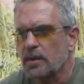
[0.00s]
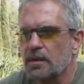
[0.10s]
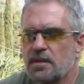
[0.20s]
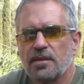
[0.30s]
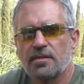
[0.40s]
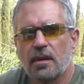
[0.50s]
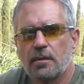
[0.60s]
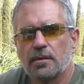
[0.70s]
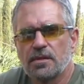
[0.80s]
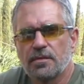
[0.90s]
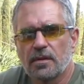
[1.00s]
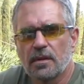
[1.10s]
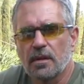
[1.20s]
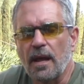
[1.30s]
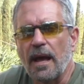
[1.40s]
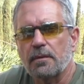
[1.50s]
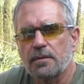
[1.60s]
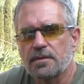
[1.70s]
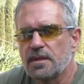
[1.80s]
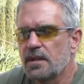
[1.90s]
going to test our Uzi for a little
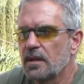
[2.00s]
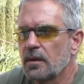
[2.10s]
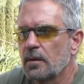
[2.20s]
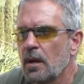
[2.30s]
accuracy here.